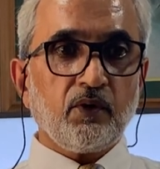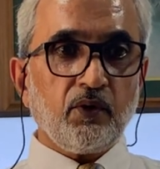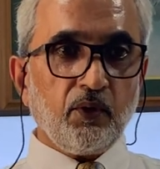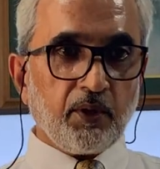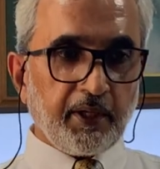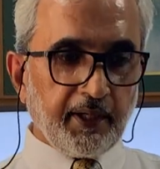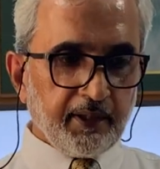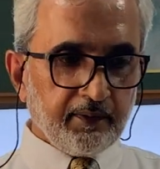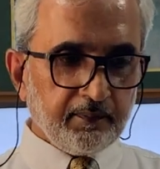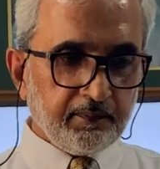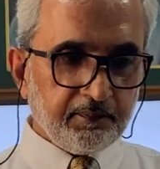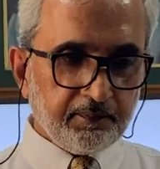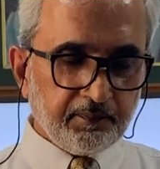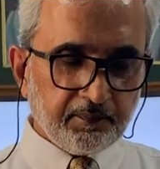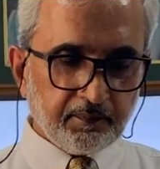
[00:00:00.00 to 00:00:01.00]
Okay?
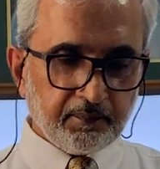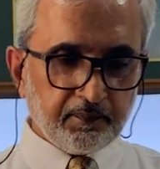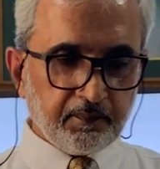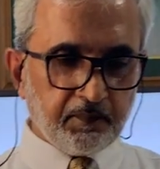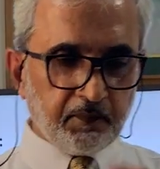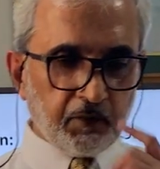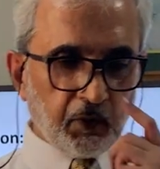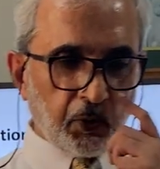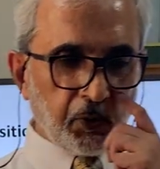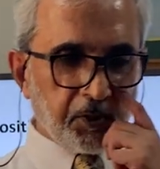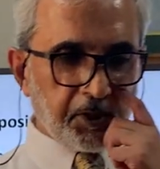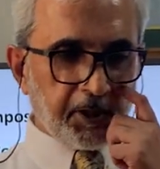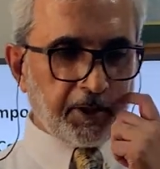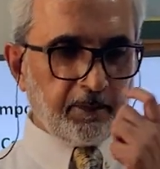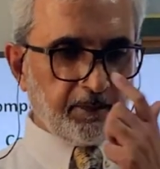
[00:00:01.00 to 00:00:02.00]
Now you
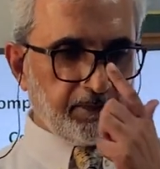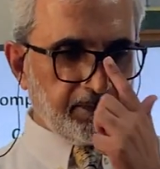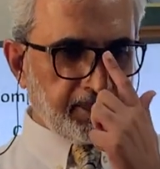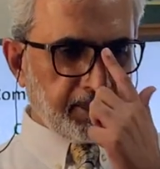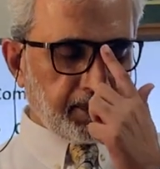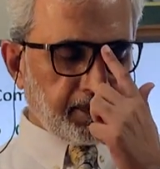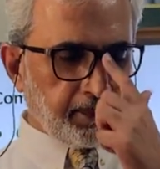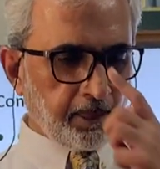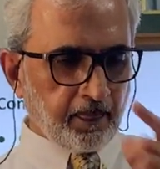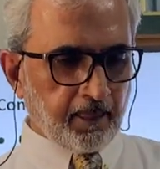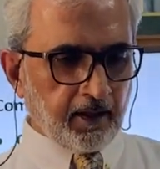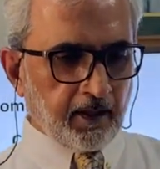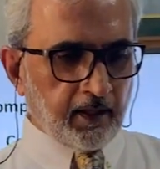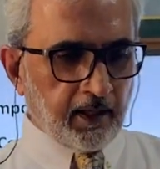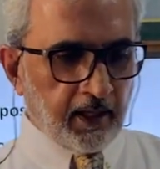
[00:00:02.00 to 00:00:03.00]
see.
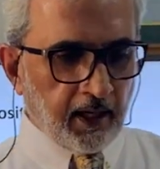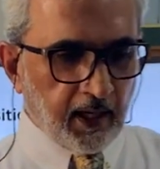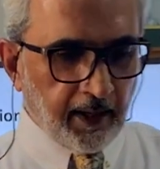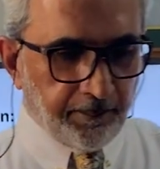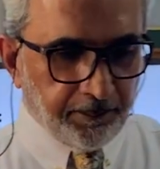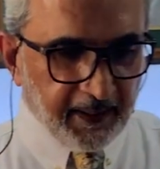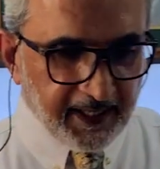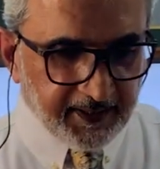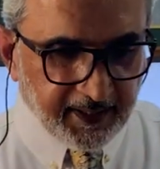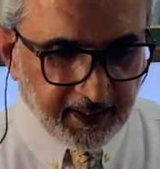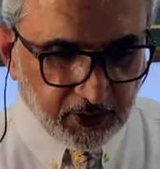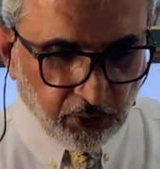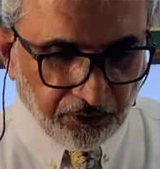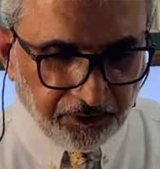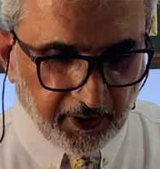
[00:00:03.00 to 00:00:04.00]
I am placing
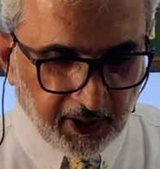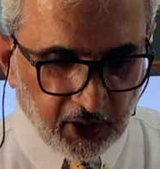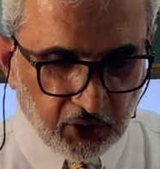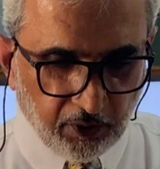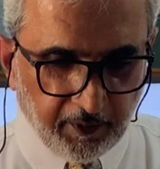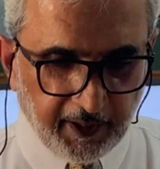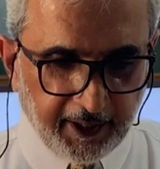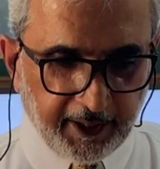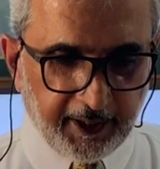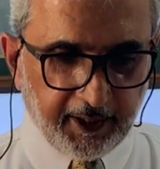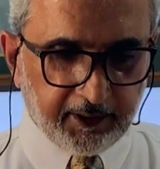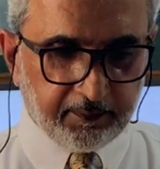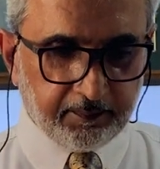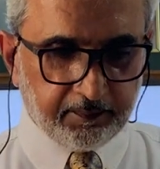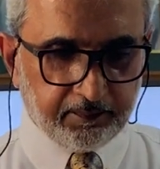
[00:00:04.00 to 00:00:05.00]
two fingers over
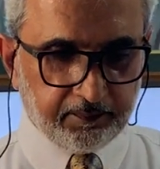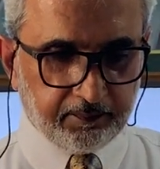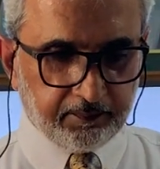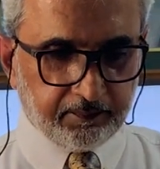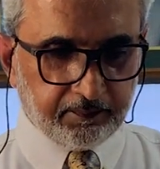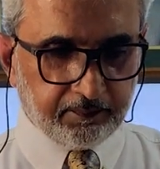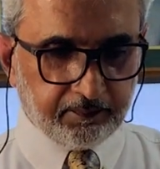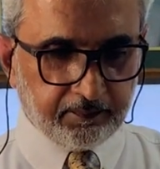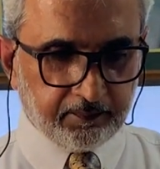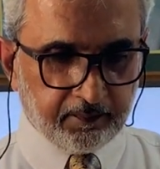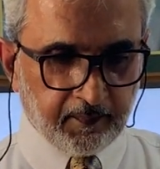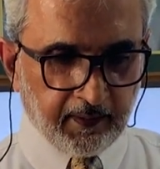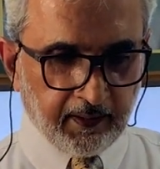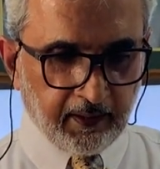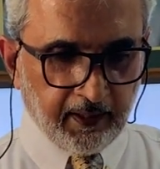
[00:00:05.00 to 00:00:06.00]
here.
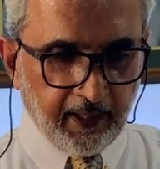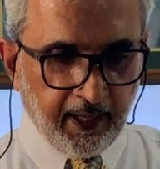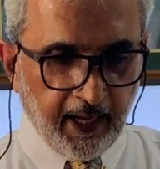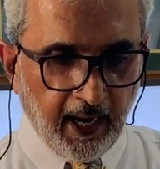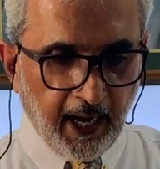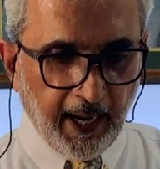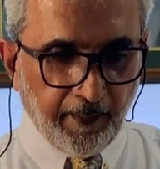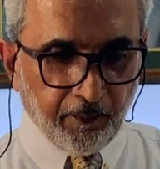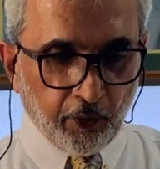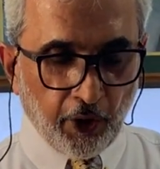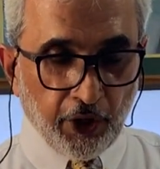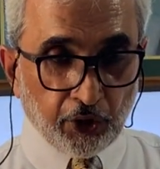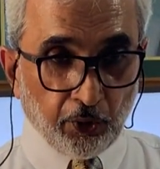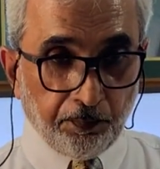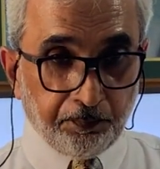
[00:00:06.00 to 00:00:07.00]
I am
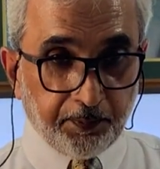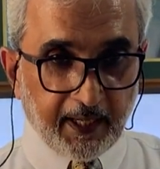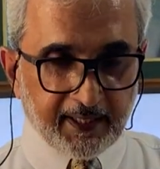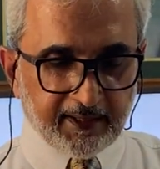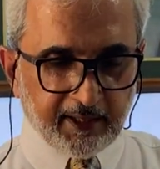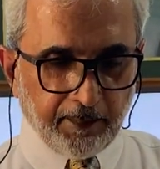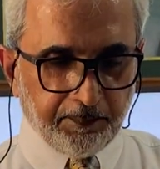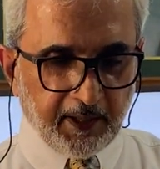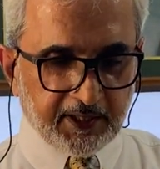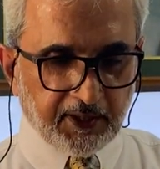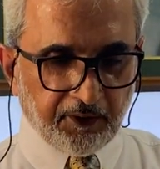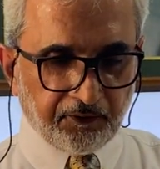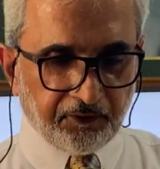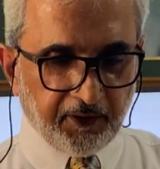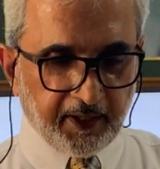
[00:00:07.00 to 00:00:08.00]
going to press the
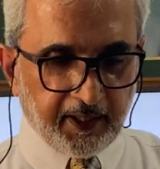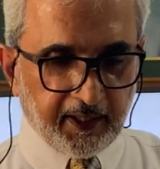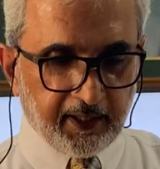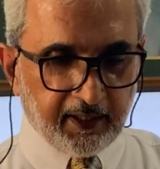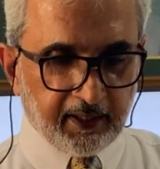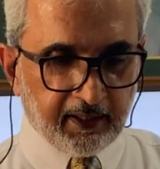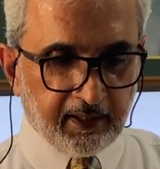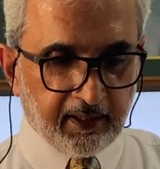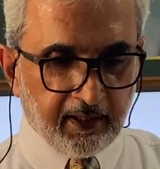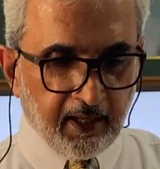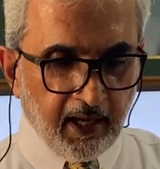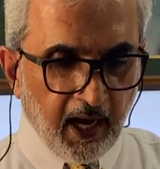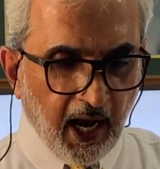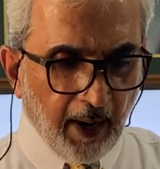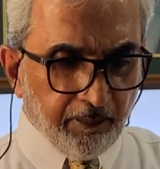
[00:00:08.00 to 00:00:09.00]
pressing finger.
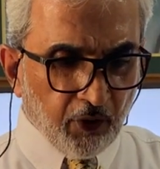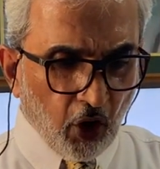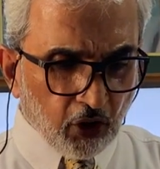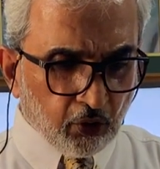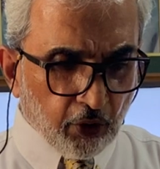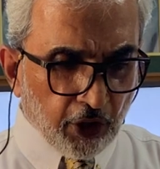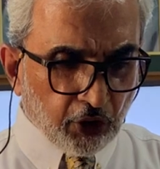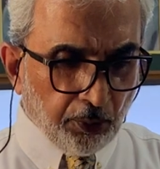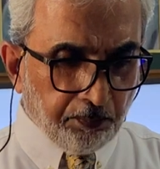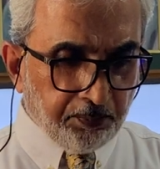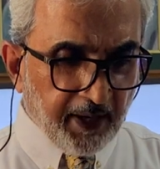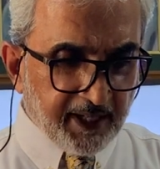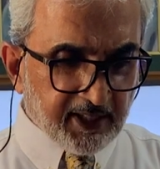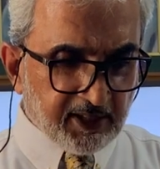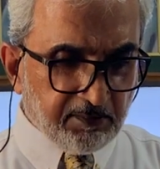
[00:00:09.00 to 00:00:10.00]
I am not going to
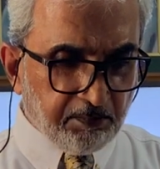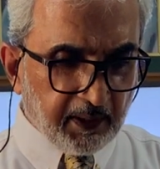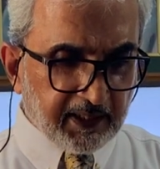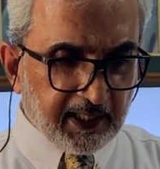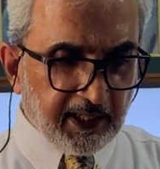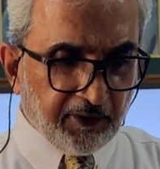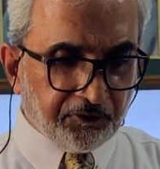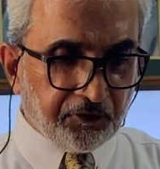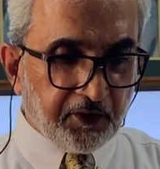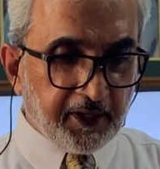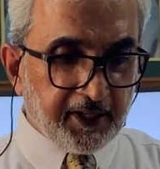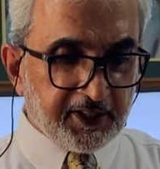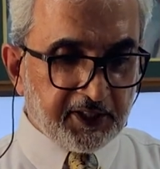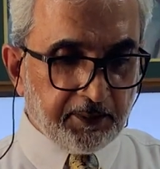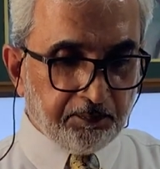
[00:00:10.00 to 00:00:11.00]
press by the left
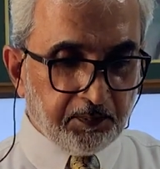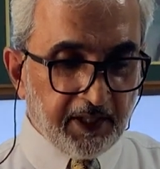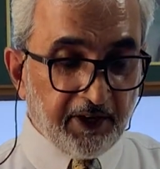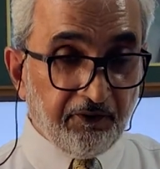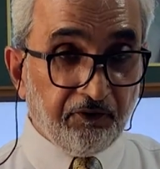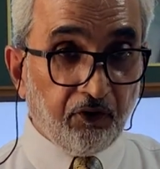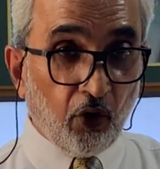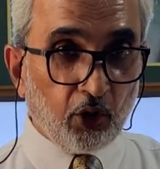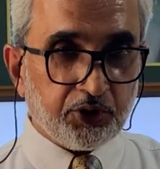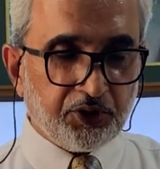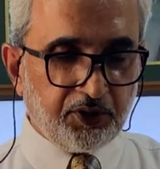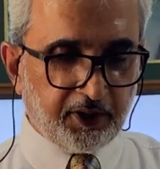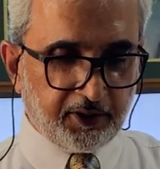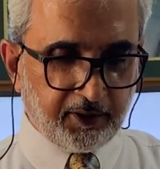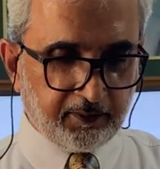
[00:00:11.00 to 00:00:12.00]
finger, simply
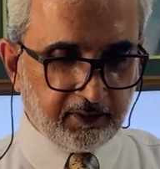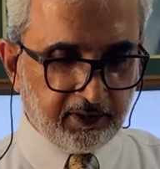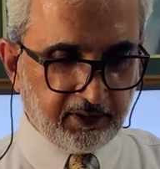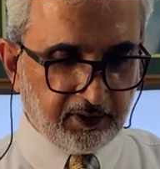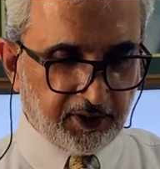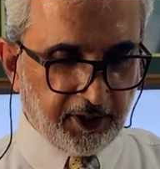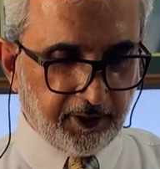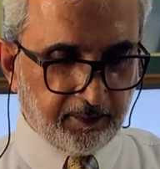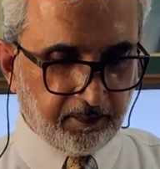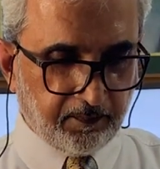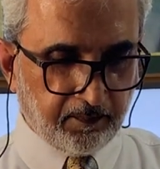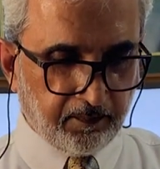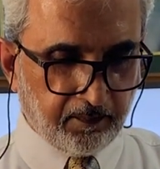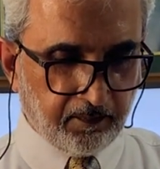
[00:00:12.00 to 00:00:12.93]
watch it. See.